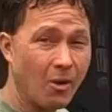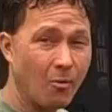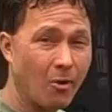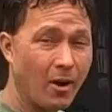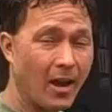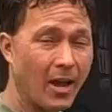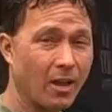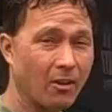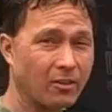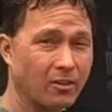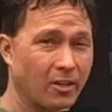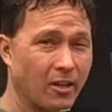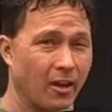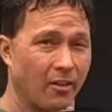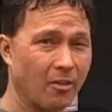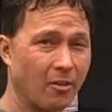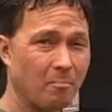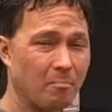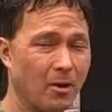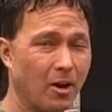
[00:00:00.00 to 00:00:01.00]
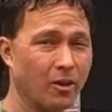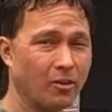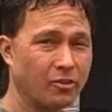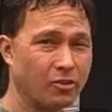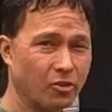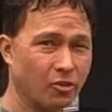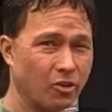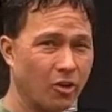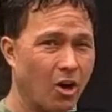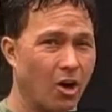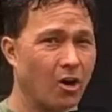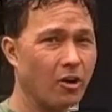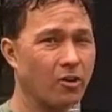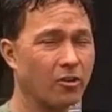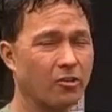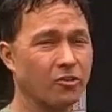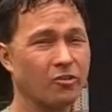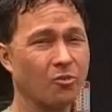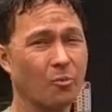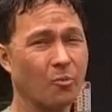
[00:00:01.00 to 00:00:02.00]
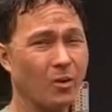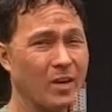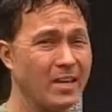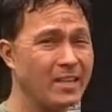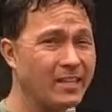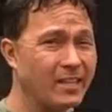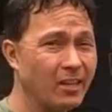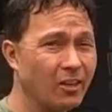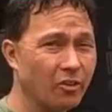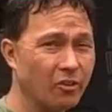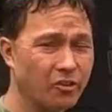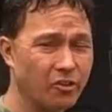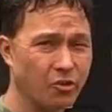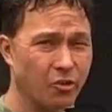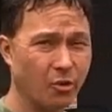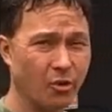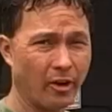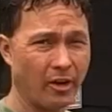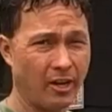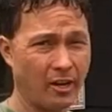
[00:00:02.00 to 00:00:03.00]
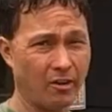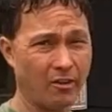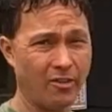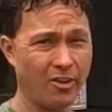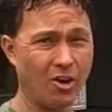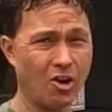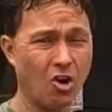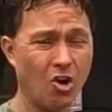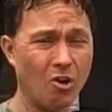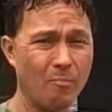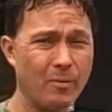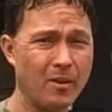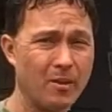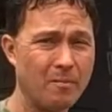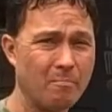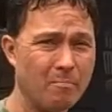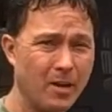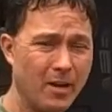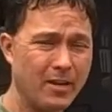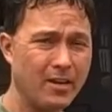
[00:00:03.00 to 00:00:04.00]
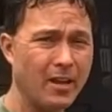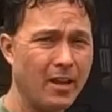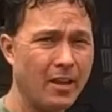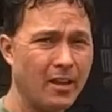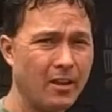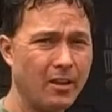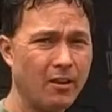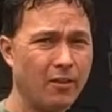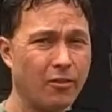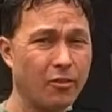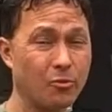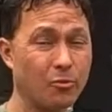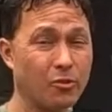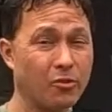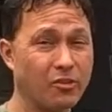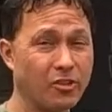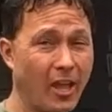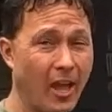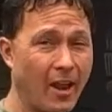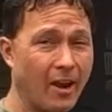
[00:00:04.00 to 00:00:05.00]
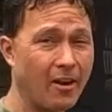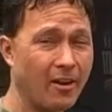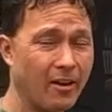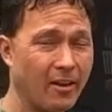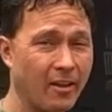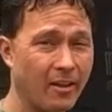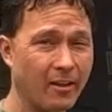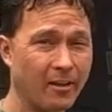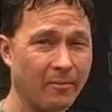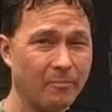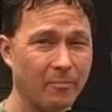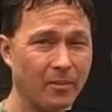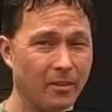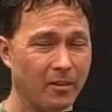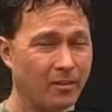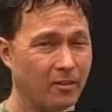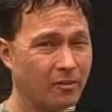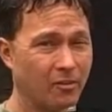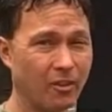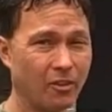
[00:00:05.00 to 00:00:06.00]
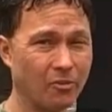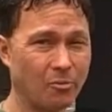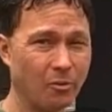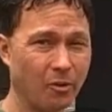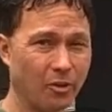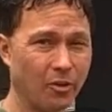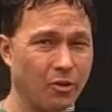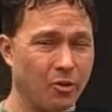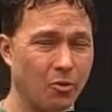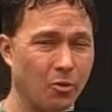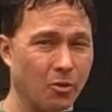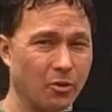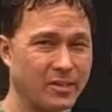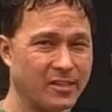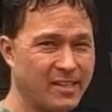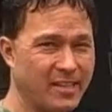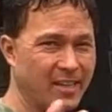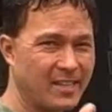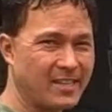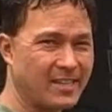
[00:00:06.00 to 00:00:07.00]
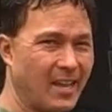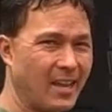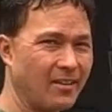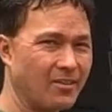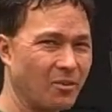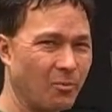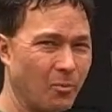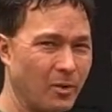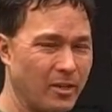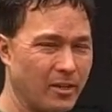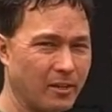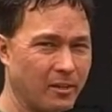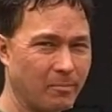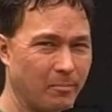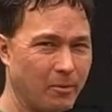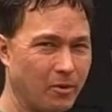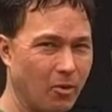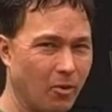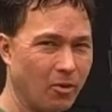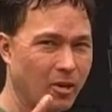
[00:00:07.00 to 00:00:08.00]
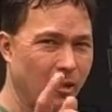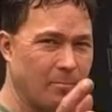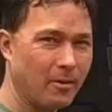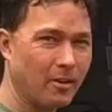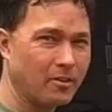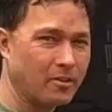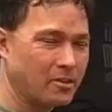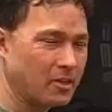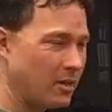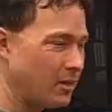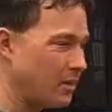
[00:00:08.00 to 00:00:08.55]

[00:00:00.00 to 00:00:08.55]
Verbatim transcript: Now we're outside the Monster Gardens retail store here, and they're open Monday through Saturday. So that's really cool, 6 days a week, but don't come on